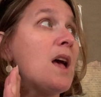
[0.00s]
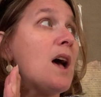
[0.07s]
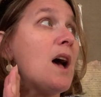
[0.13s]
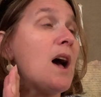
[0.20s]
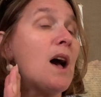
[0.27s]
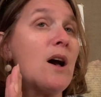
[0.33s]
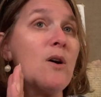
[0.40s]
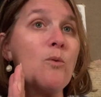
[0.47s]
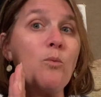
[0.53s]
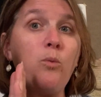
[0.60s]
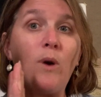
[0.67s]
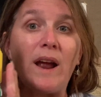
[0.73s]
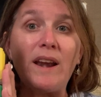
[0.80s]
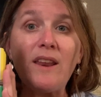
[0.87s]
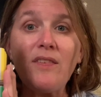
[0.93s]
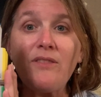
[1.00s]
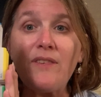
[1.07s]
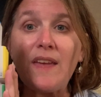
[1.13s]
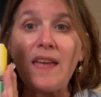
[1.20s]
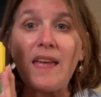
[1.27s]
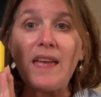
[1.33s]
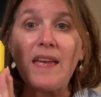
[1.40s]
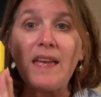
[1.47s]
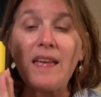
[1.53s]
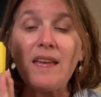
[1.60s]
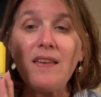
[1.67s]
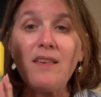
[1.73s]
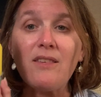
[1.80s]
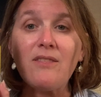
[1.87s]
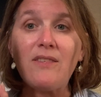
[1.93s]
One
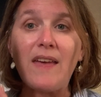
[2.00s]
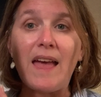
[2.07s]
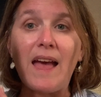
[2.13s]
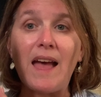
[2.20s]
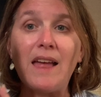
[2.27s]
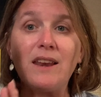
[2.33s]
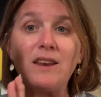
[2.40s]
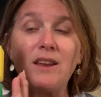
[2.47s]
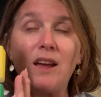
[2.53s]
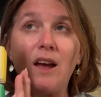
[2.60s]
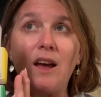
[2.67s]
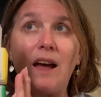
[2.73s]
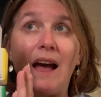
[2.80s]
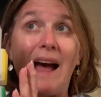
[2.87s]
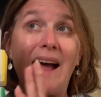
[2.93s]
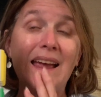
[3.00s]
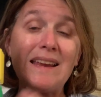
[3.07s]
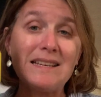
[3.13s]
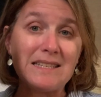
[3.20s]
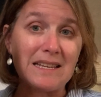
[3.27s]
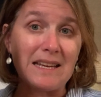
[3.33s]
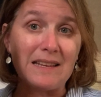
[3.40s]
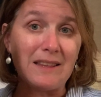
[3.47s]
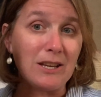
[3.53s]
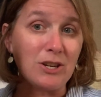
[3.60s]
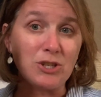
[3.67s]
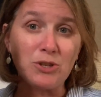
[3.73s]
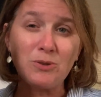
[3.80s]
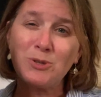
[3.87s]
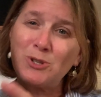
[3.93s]
thing that I did that your
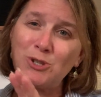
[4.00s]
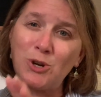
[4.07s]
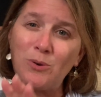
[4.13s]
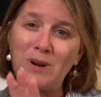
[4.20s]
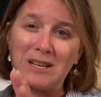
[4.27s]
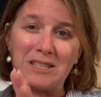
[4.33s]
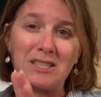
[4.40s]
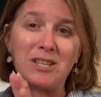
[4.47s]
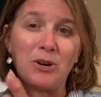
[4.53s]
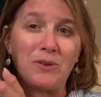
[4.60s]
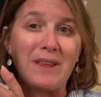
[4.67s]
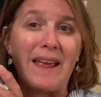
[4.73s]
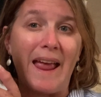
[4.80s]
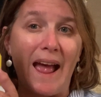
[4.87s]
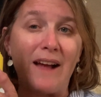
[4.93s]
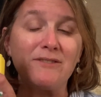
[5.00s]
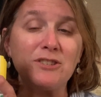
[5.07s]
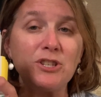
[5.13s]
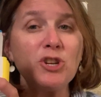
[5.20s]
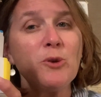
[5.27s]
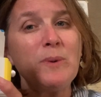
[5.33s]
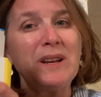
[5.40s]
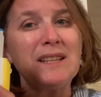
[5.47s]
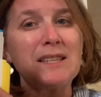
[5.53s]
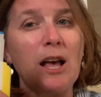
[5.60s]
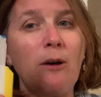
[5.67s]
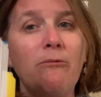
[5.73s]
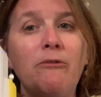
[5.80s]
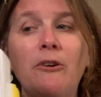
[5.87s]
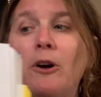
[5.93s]
students don't necessarily have to do, but it's
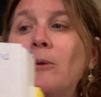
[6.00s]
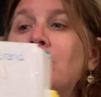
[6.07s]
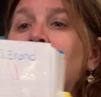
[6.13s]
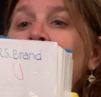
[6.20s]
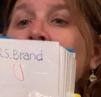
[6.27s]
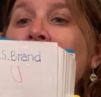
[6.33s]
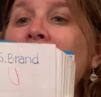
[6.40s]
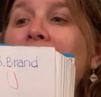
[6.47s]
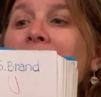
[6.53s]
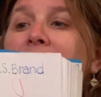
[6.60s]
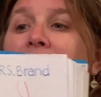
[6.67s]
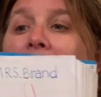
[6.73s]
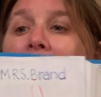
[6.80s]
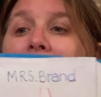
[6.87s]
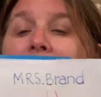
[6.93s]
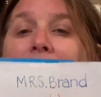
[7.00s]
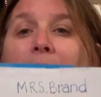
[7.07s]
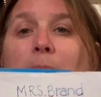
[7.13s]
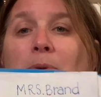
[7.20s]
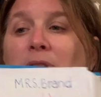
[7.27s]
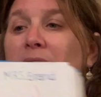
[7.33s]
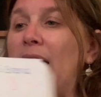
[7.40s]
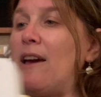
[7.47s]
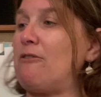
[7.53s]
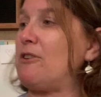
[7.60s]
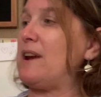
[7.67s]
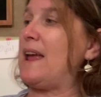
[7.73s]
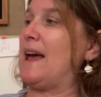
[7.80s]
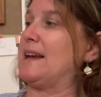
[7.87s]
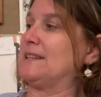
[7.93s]
helpful, is I labeled
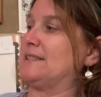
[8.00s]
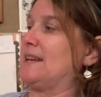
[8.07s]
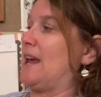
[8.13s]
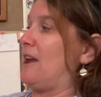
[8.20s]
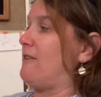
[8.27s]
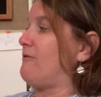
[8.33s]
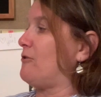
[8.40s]
every essay.